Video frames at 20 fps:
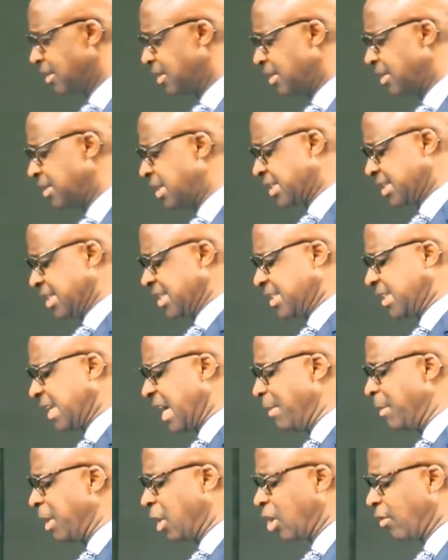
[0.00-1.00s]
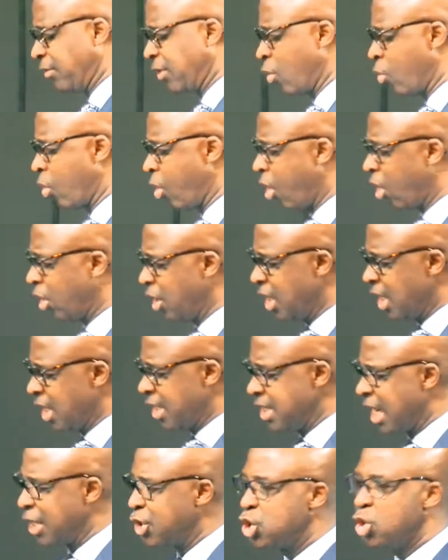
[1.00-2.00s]
The sincere make of the world
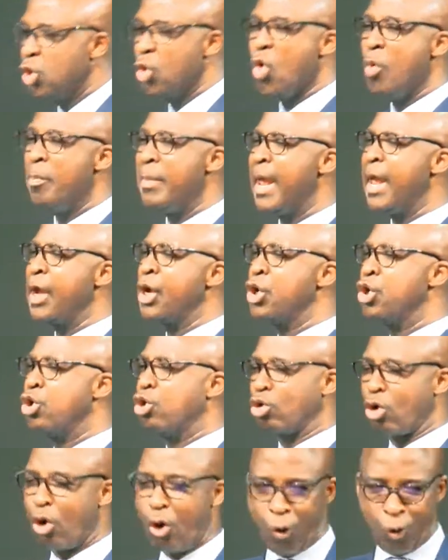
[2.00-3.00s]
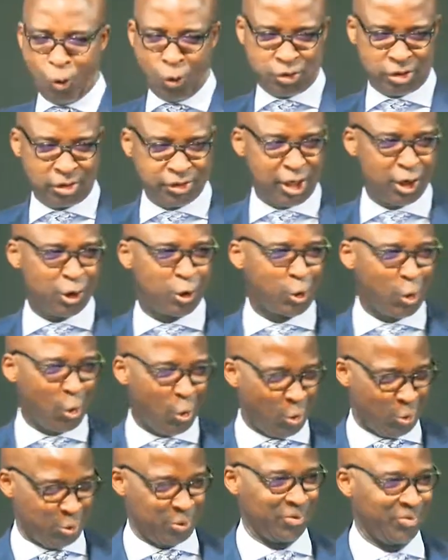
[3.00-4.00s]
that you may grow. Sounds like
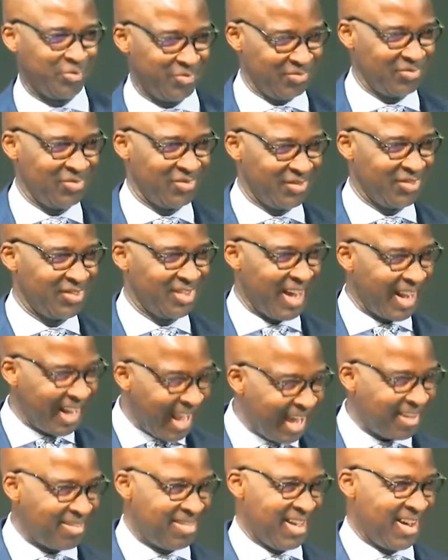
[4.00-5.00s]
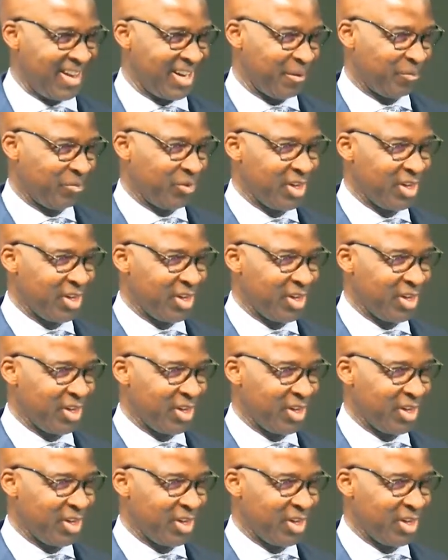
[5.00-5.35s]
grow. I like that.